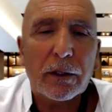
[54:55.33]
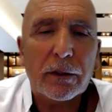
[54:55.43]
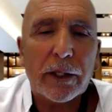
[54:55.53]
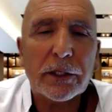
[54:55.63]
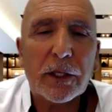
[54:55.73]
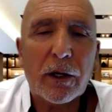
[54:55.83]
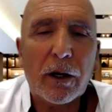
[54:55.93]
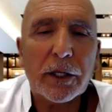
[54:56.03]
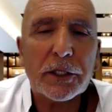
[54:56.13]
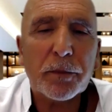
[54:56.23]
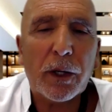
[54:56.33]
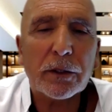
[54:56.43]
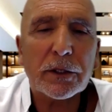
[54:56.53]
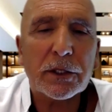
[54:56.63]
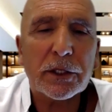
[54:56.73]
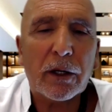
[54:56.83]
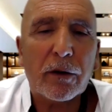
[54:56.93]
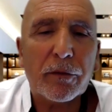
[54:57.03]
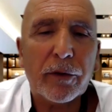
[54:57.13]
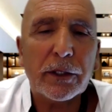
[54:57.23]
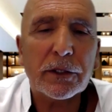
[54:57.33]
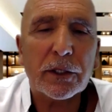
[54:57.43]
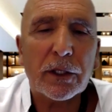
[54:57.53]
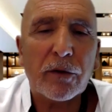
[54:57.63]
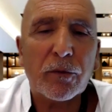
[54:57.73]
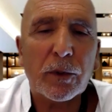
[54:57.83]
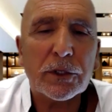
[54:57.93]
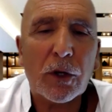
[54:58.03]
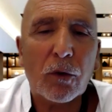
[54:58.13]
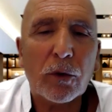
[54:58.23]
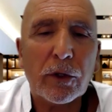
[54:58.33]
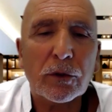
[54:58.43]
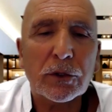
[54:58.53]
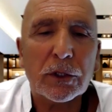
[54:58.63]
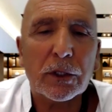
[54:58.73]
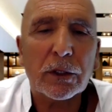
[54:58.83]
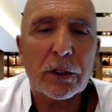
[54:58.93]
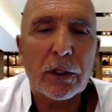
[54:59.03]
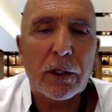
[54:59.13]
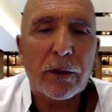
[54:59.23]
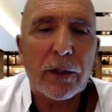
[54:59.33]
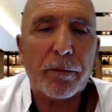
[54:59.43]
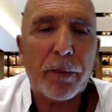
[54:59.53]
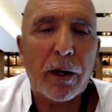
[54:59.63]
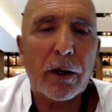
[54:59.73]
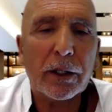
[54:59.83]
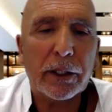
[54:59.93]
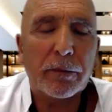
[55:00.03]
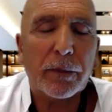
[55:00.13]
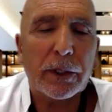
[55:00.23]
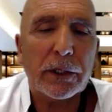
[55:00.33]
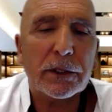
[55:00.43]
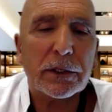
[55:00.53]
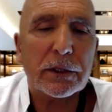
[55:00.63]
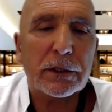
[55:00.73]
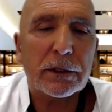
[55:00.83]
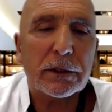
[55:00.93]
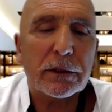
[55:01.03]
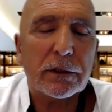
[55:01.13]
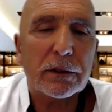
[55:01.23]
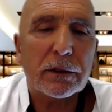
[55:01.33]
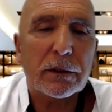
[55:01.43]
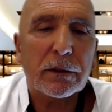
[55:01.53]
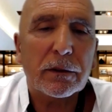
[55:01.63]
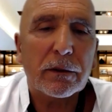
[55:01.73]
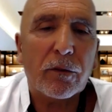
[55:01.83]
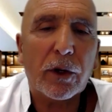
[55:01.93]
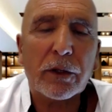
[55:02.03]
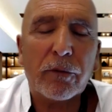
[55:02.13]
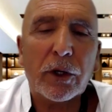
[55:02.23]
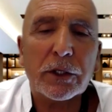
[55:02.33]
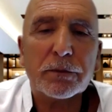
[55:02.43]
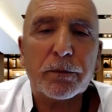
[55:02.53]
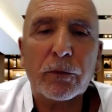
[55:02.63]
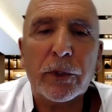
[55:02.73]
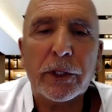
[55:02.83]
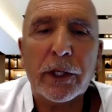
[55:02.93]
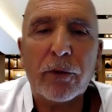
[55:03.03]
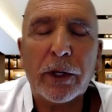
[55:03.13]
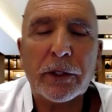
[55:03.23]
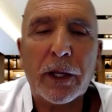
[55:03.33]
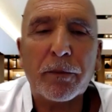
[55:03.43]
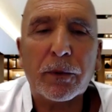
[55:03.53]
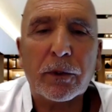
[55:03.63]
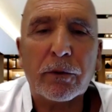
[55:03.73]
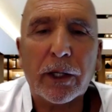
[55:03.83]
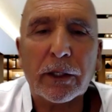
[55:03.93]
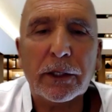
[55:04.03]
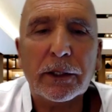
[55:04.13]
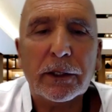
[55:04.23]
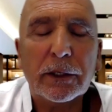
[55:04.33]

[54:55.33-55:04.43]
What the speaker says: That is the hardest part, to see our friends and loved ones holding on to that bargaining piece. Have I read that correctly?